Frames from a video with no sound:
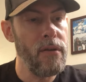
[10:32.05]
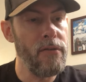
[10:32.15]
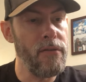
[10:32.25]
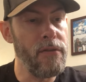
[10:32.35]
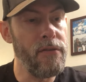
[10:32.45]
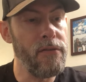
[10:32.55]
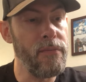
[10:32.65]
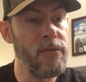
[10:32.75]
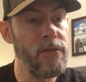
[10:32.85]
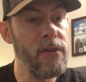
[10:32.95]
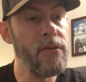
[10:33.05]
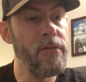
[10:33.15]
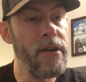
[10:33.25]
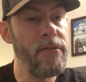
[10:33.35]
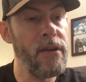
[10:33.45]
So this is some steel
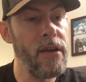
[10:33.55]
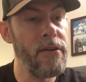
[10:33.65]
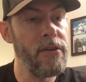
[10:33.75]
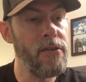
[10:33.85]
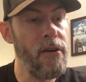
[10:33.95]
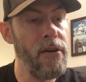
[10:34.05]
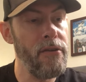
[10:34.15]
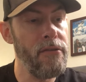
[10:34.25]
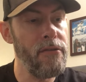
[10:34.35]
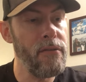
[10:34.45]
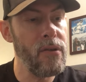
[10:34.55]
resonator guitars